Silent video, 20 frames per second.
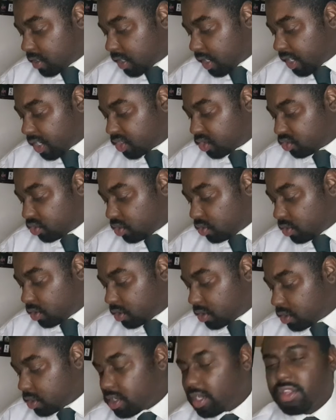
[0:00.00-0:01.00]

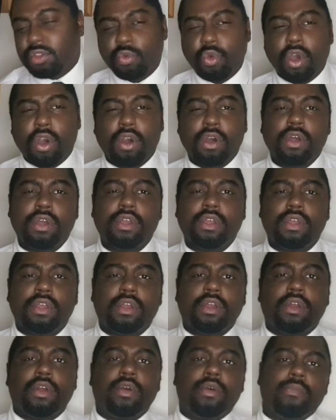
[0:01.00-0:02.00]
Astronaut as well.
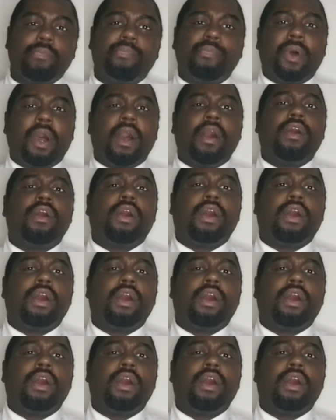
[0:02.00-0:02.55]
But